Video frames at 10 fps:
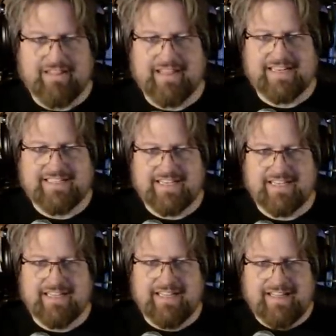that,
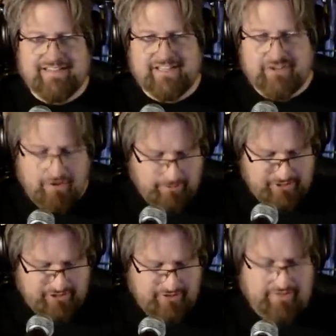uh, that you're
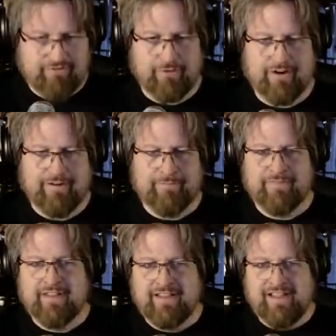always shooting for.
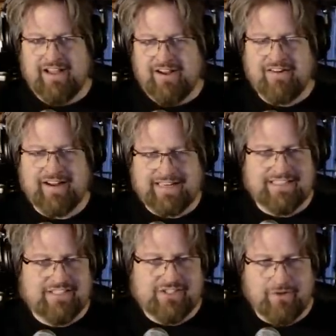All right.
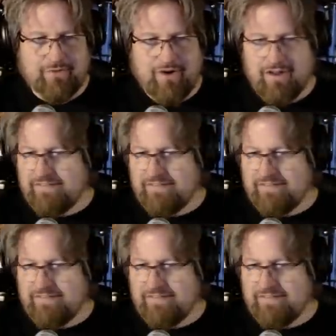So all